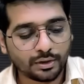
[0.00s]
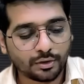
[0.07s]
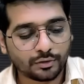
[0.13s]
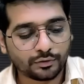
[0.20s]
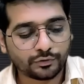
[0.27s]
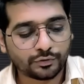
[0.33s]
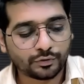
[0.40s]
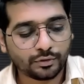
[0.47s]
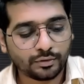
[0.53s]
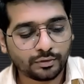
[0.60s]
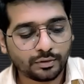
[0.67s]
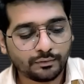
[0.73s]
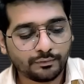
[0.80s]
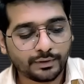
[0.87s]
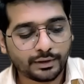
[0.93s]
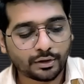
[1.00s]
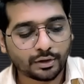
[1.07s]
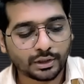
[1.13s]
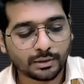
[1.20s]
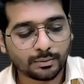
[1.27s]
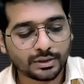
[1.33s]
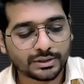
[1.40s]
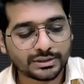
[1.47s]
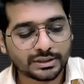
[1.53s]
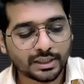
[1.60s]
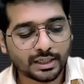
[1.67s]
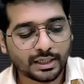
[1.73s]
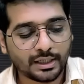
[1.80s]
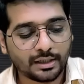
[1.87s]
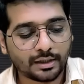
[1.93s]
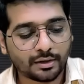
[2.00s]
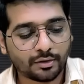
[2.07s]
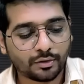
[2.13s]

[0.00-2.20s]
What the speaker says: also, we talked about surrender